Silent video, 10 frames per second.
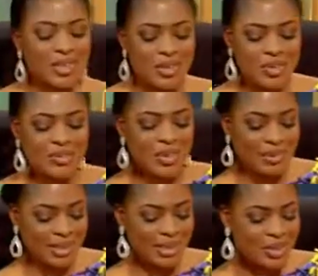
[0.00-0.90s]
you very
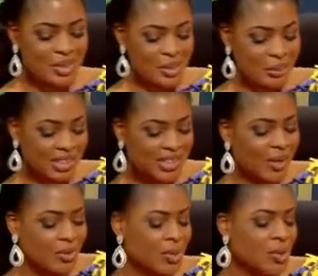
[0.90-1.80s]
much. Thank you so much.
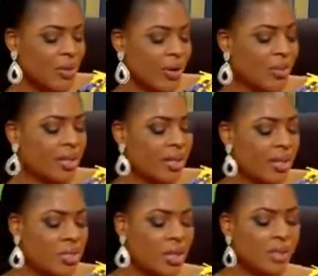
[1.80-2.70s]
Now, Dr. Brown,
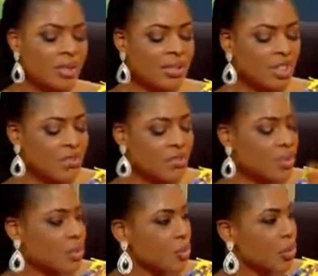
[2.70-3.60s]
let's talk about the difference
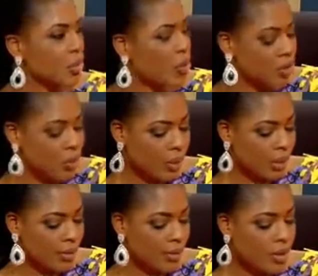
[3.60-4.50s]
between underweight,
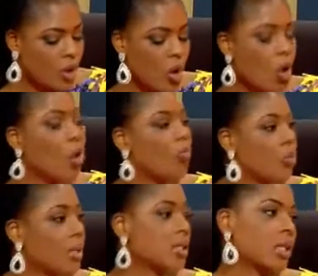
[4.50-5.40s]

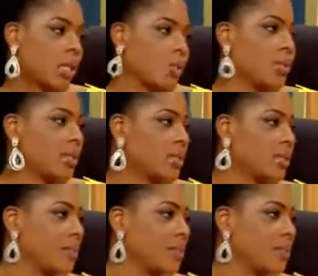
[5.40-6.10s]
overweight, and obese.